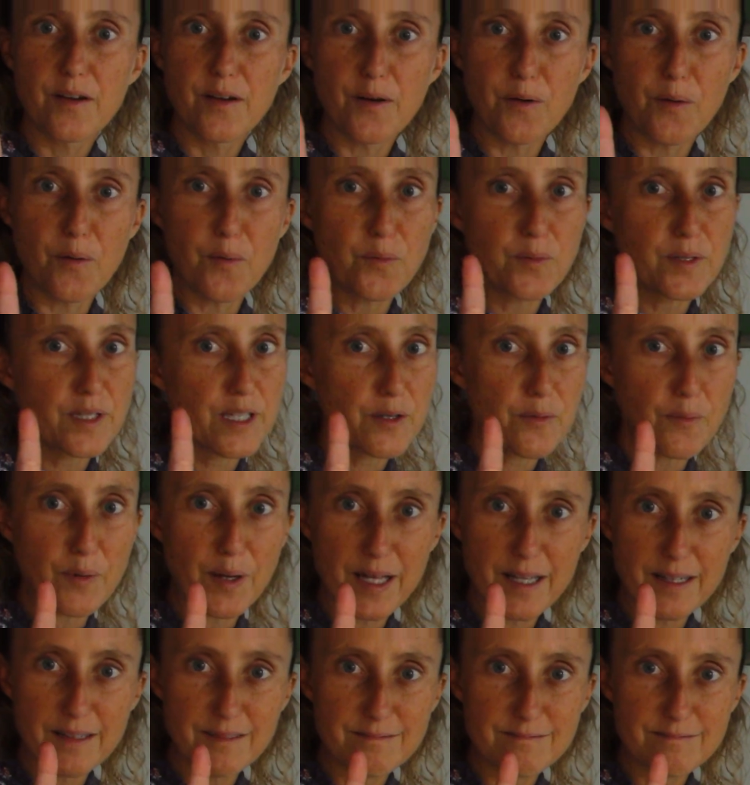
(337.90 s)
only
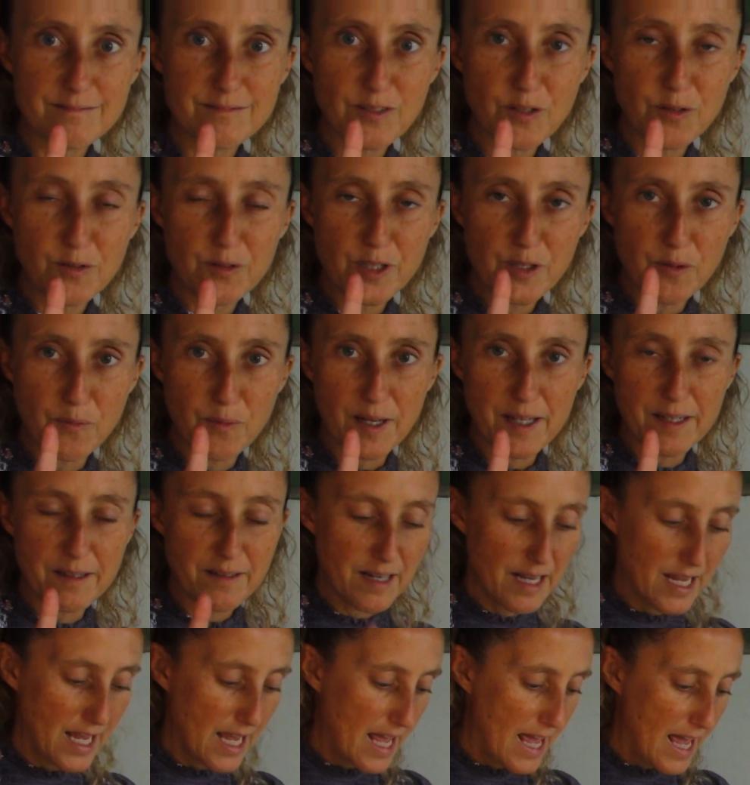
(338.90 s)
one. Only one.
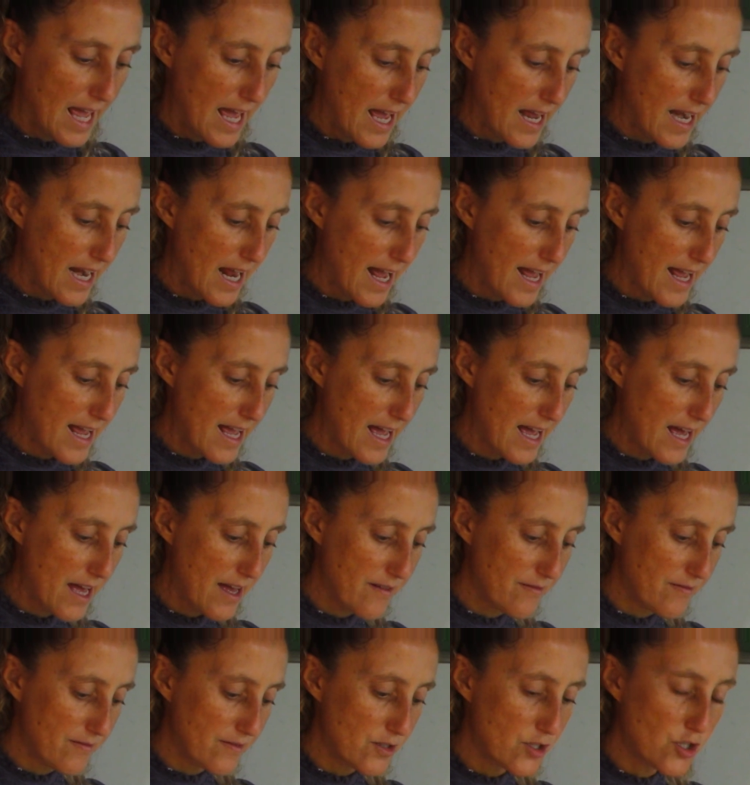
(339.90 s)
And I
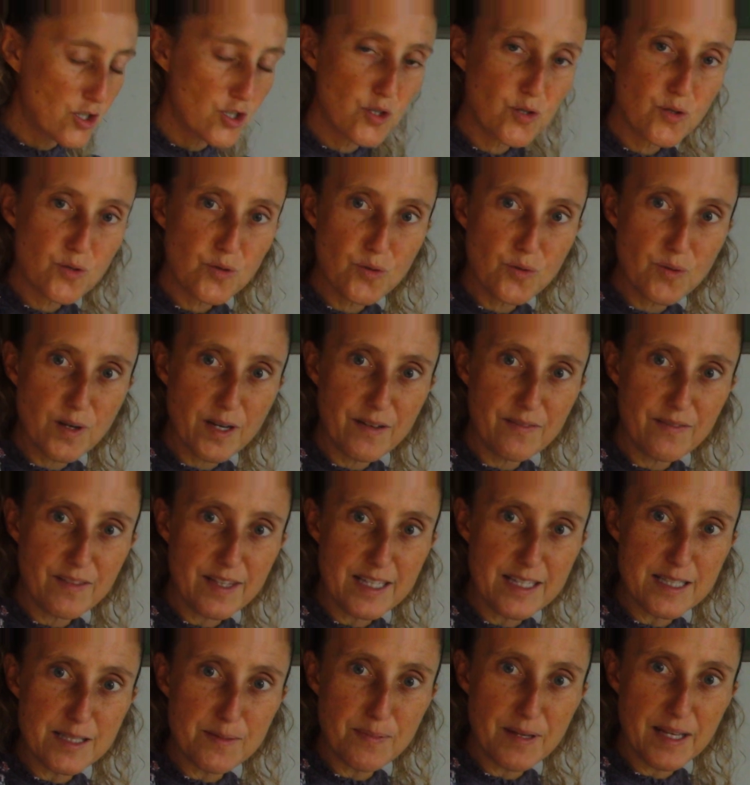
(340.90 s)
have 2 of
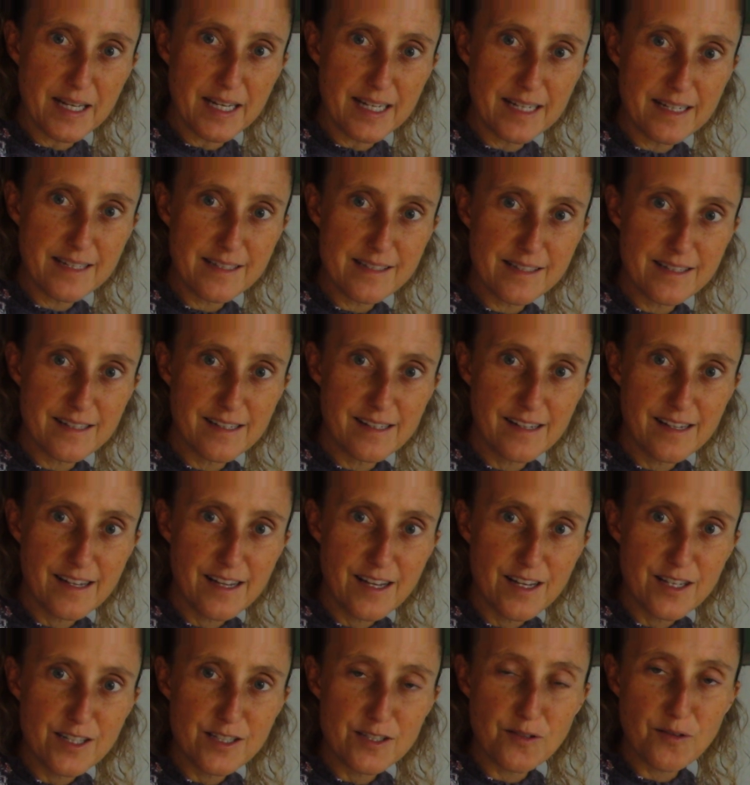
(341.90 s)
these pennies.
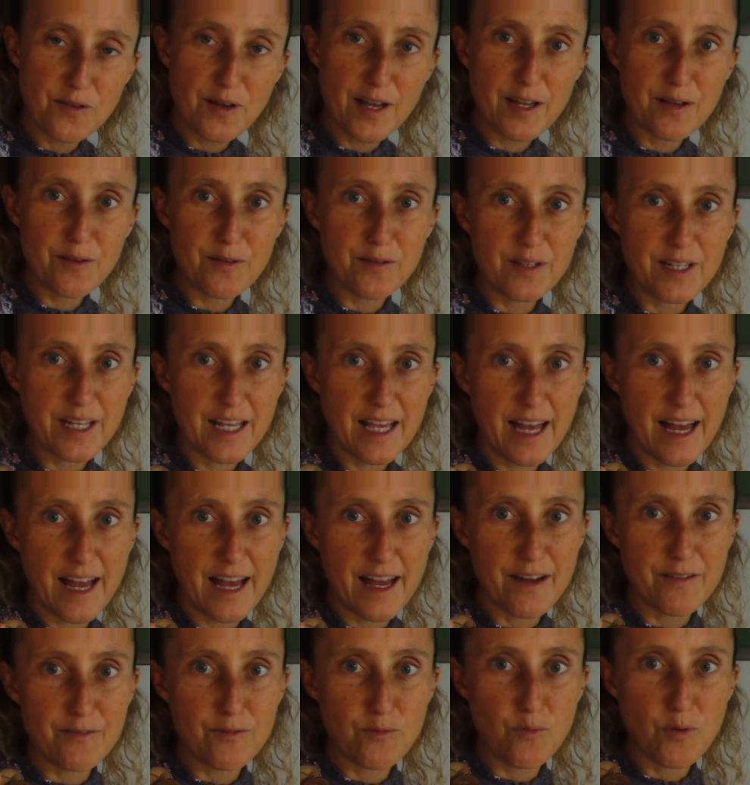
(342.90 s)
So I only
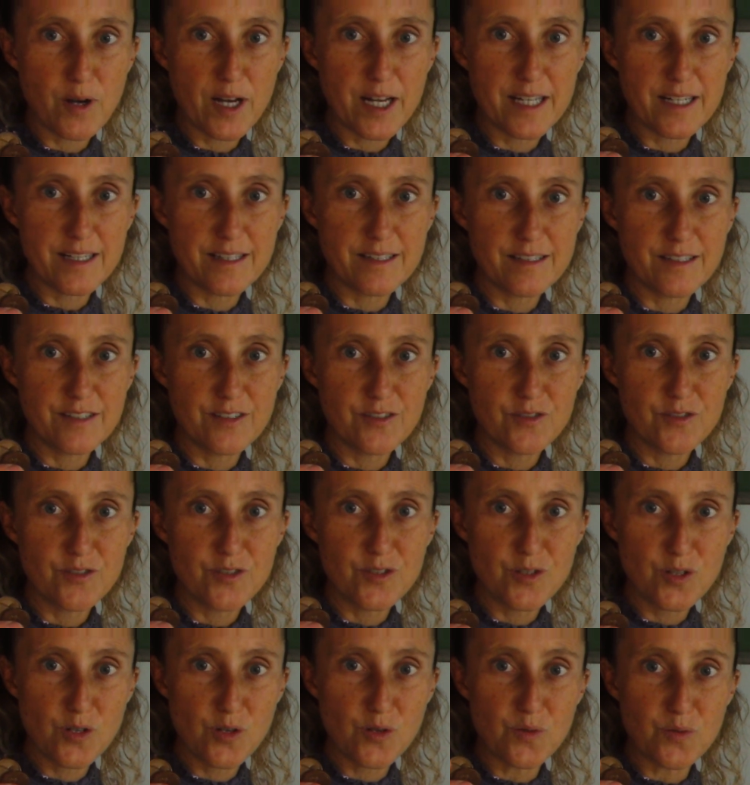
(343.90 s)
have
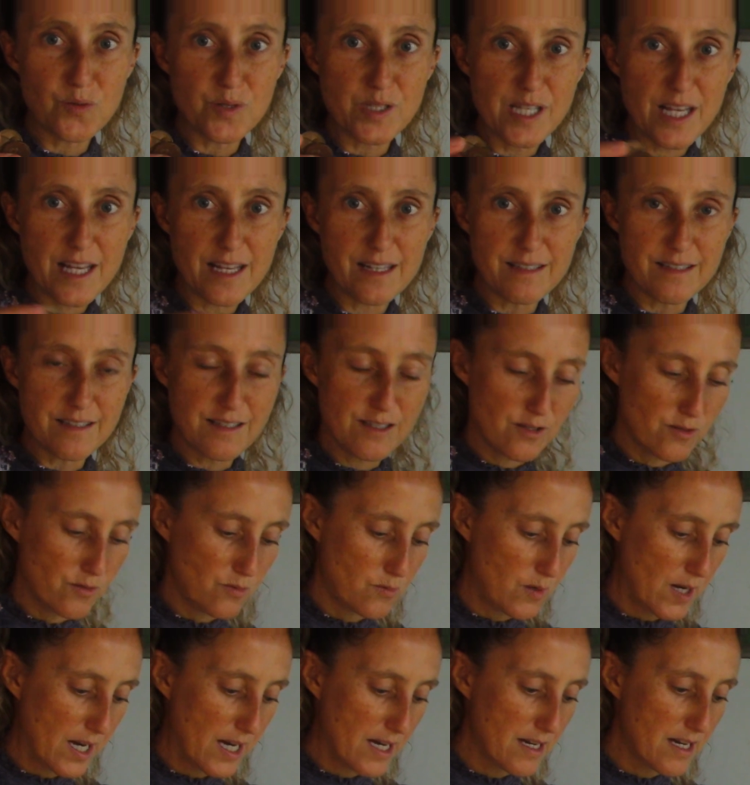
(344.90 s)
2 cents,
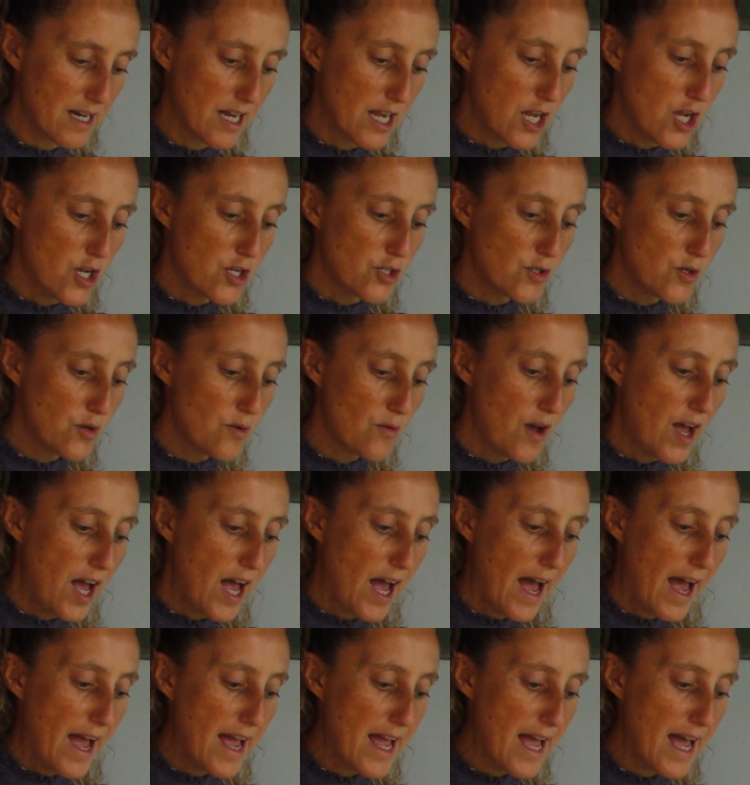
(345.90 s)
right? So
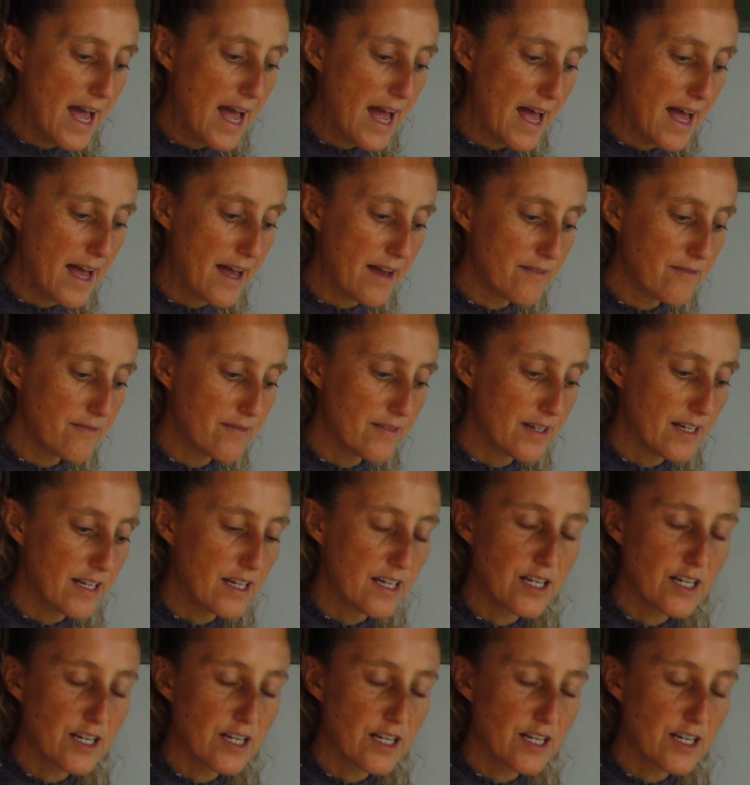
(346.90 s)
I have